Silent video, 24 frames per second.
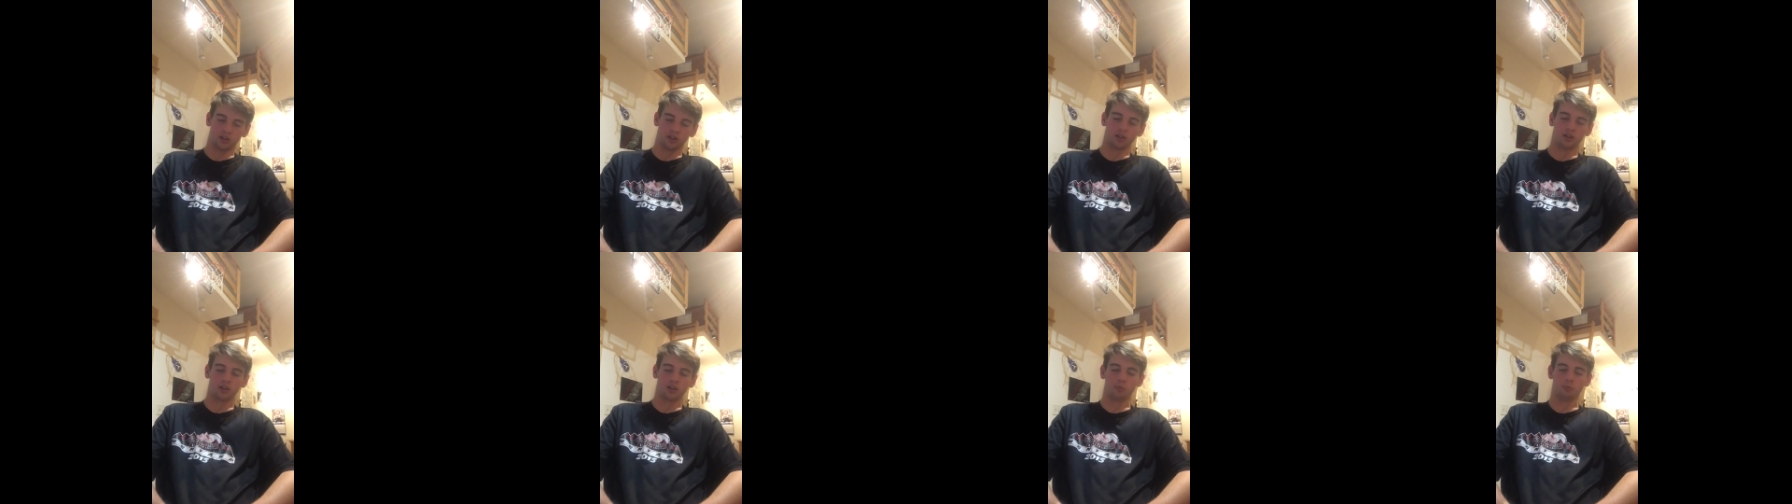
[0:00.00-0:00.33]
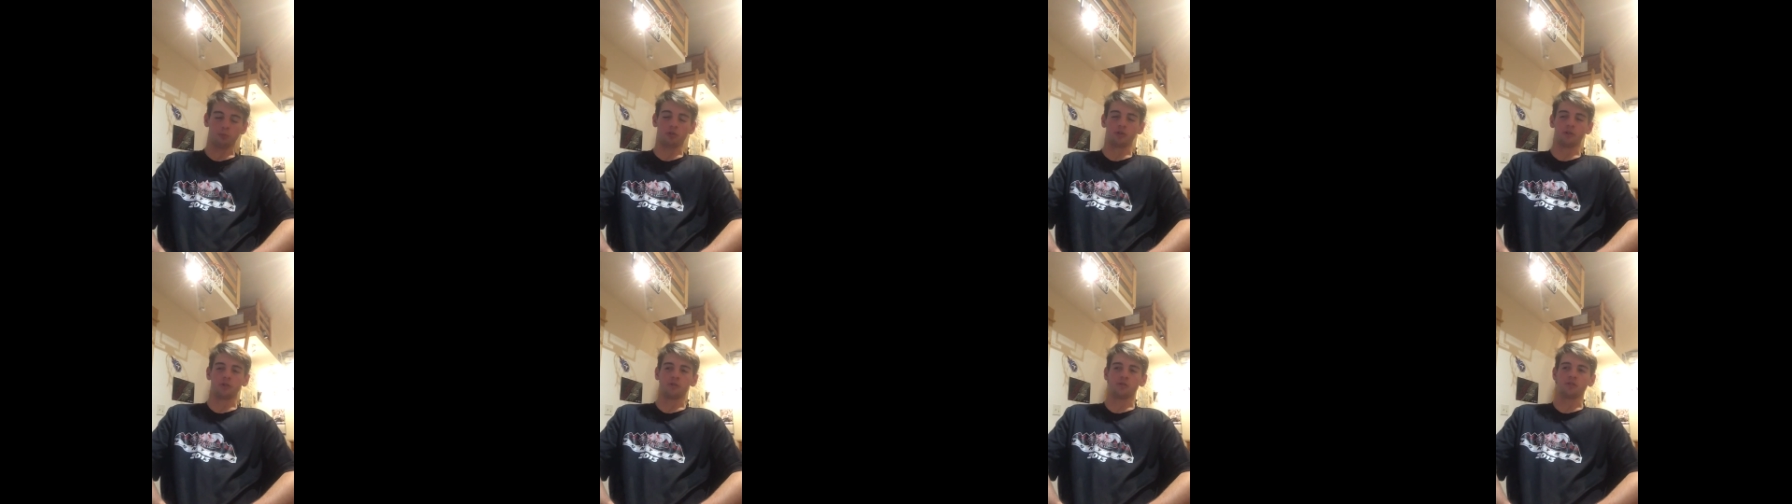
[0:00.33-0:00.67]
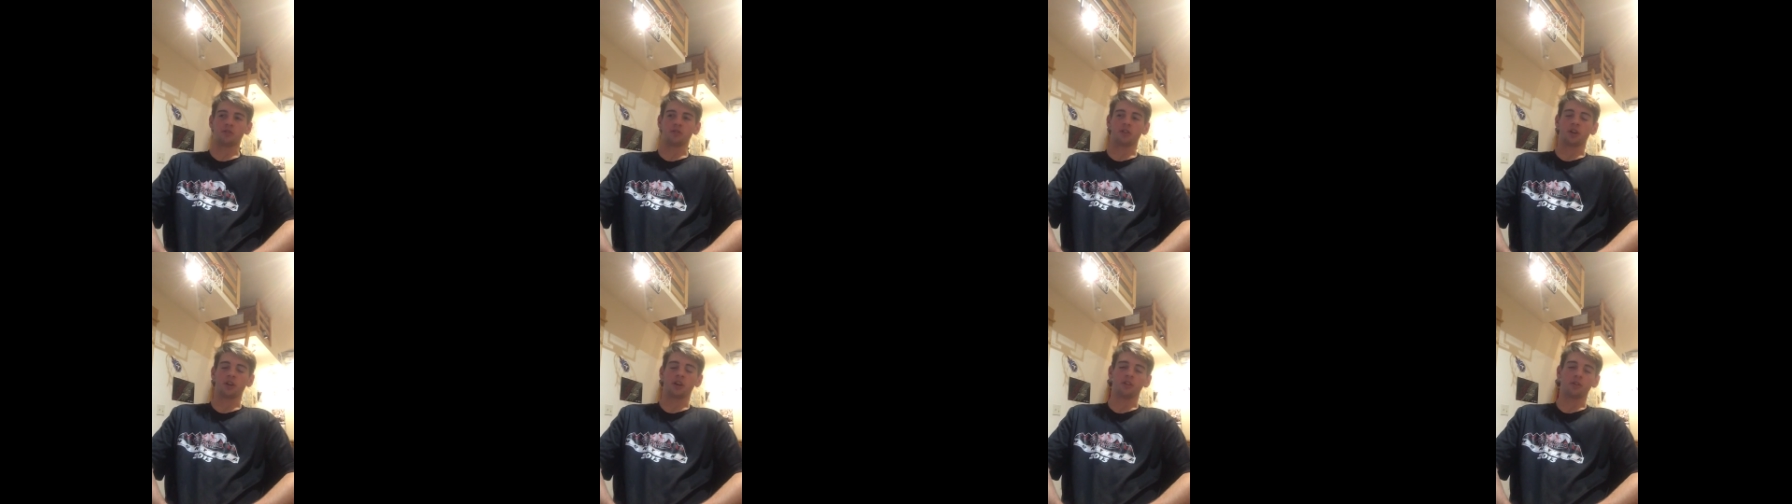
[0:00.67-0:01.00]

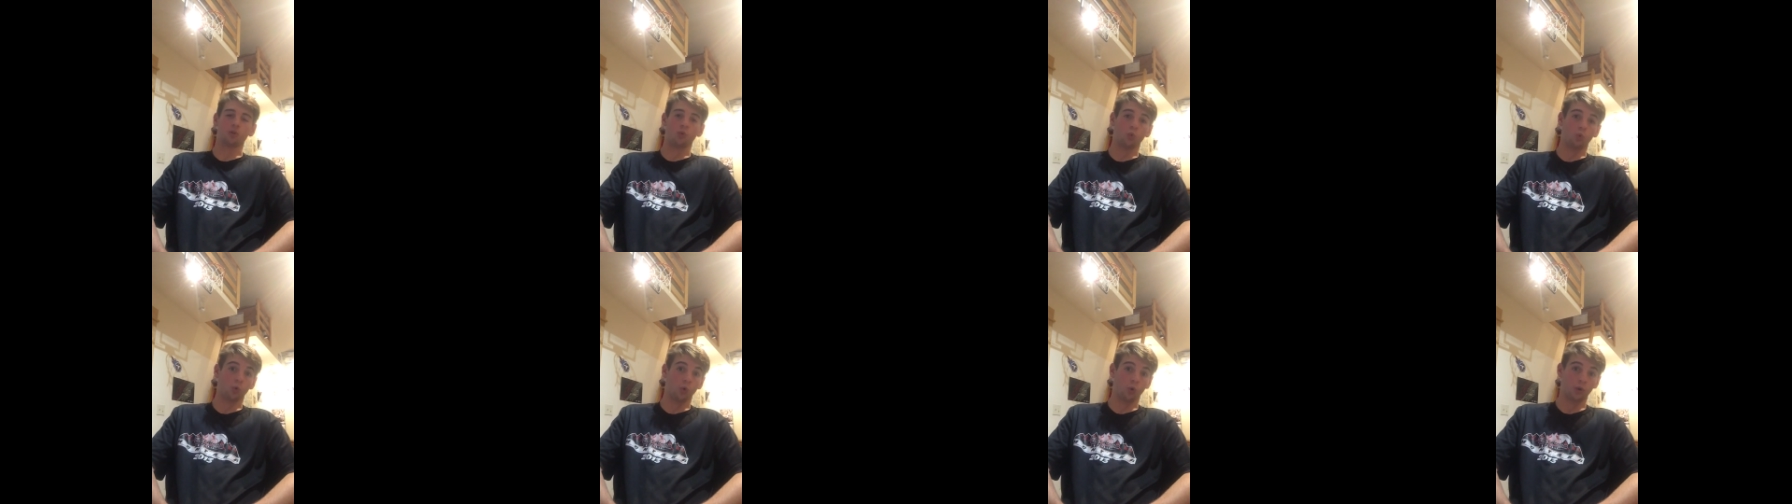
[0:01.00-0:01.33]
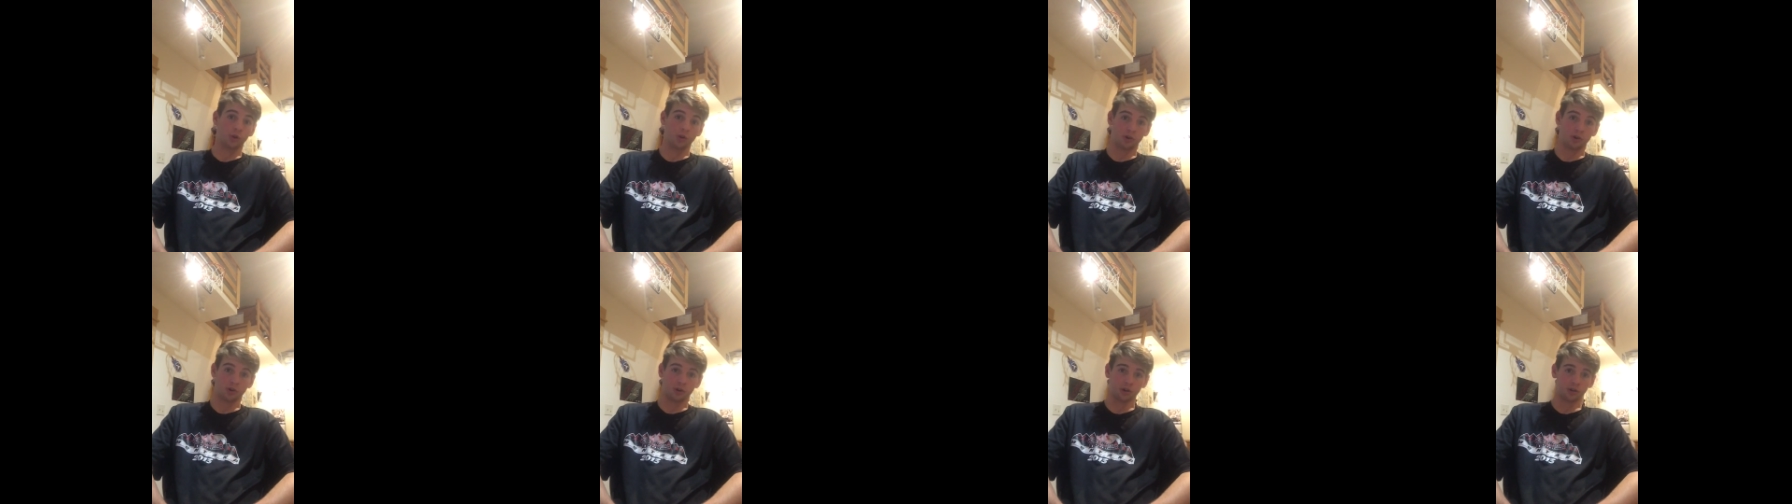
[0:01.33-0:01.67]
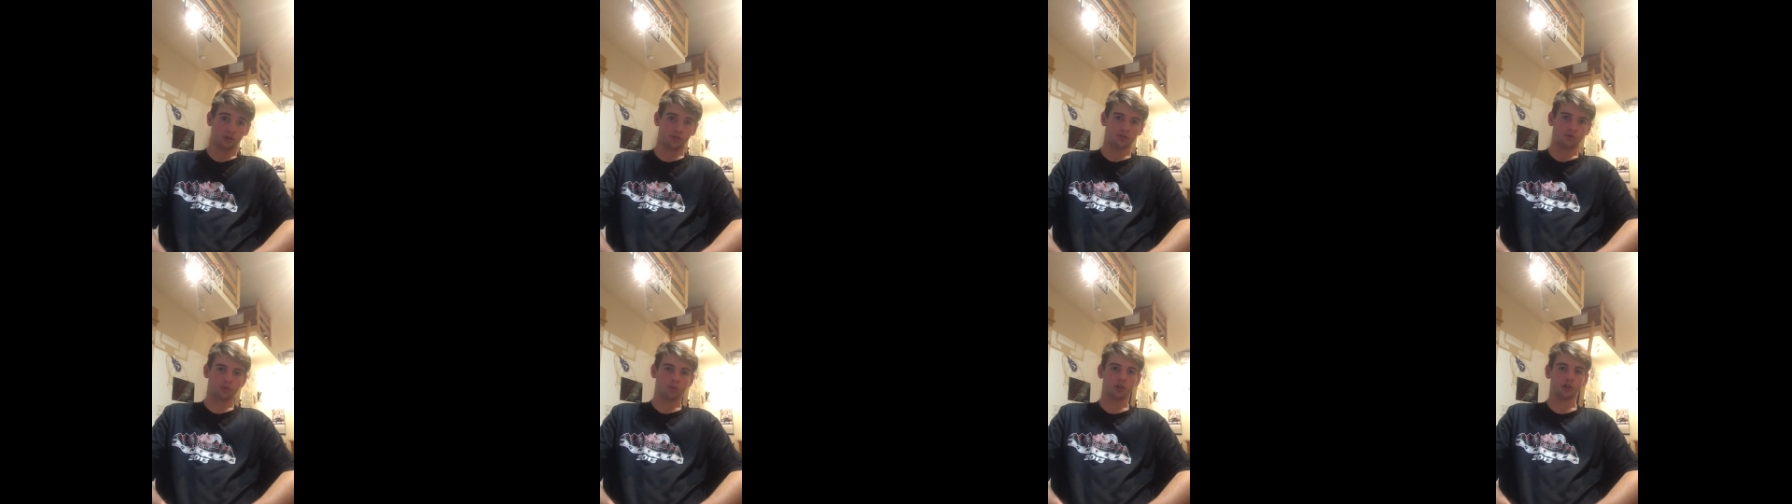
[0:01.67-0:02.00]
Clippers and the Warriors,